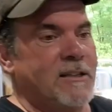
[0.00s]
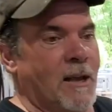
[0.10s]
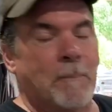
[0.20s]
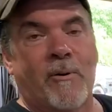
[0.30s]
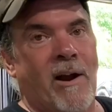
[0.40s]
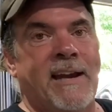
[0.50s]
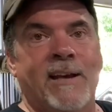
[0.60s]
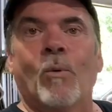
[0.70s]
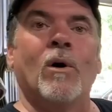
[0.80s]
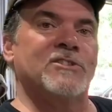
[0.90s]
You prayed
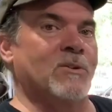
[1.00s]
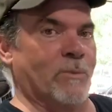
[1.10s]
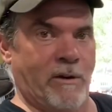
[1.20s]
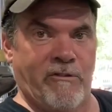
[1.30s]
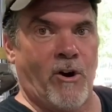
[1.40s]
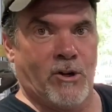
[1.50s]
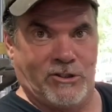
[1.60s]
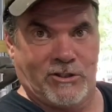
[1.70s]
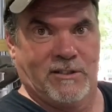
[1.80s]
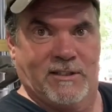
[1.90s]
it wasn't reverse.